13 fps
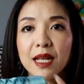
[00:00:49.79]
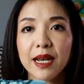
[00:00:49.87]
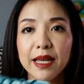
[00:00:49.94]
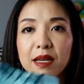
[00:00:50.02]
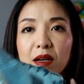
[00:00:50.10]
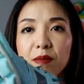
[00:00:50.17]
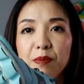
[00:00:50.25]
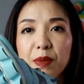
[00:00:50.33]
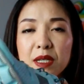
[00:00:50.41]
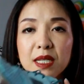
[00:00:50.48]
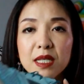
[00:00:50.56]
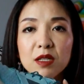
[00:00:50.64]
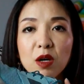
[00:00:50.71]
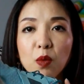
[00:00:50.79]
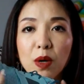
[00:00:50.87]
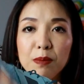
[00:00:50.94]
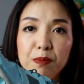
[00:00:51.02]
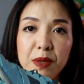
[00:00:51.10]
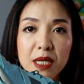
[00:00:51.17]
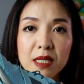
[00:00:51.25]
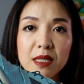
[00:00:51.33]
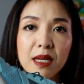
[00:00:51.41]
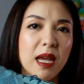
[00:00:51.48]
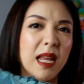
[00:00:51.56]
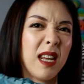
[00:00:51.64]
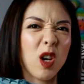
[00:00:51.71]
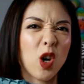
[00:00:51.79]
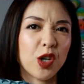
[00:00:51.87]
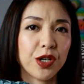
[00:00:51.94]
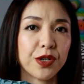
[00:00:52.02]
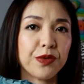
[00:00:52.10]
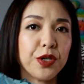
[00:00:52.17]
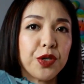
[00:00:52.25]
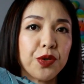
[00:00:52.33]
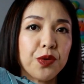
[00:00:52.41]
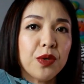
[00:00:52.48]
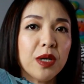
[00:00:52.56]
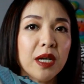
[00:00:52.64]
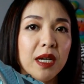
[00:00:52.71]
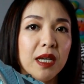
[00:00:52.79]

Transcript: like because it's not one piece like any ordinary shoe,